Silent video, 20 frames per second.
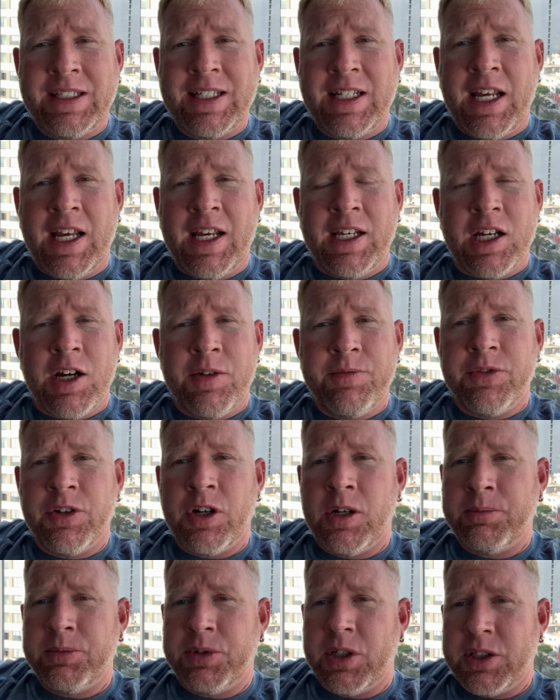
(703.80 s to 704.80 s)
today come
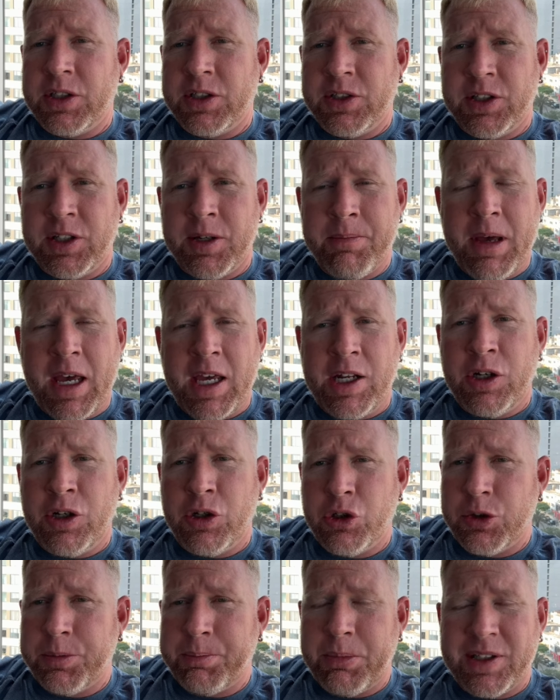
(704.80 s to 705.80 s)
from, such as
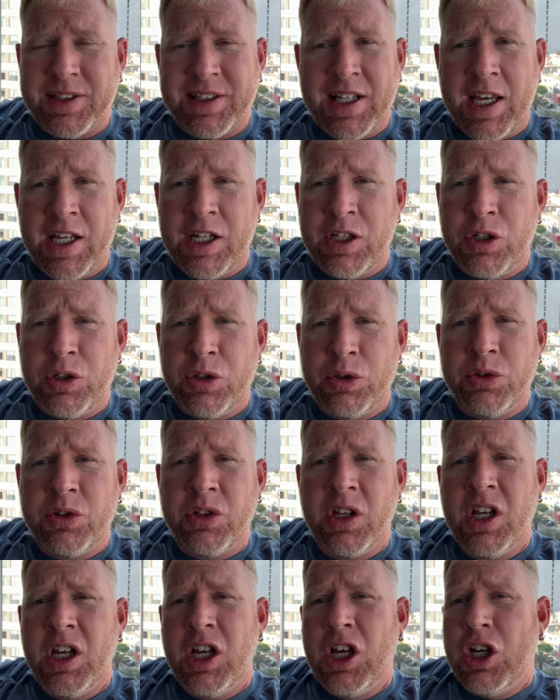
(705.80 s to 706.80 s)
tomatoes, potatoes,
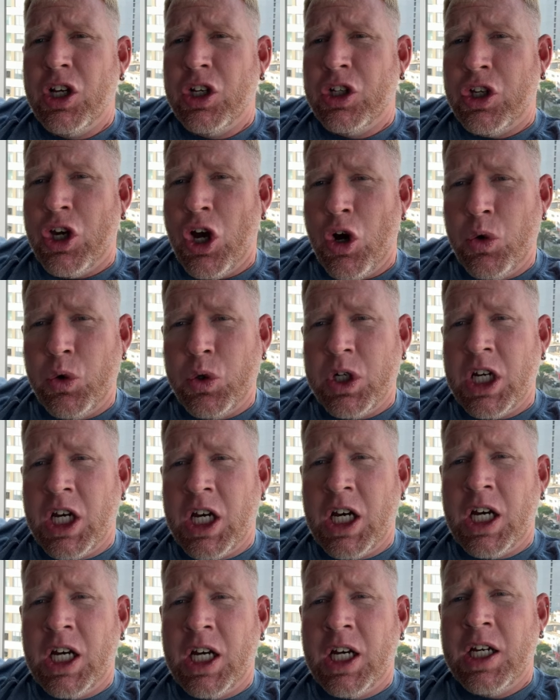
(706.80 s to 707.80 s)

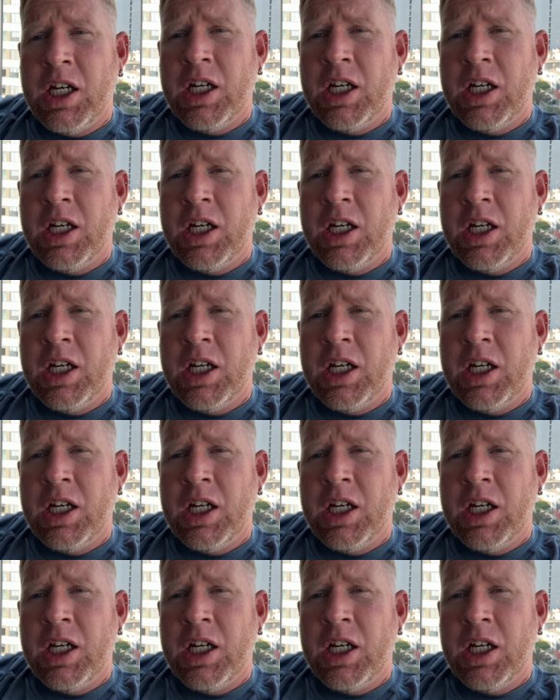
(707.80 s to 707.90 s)
coca,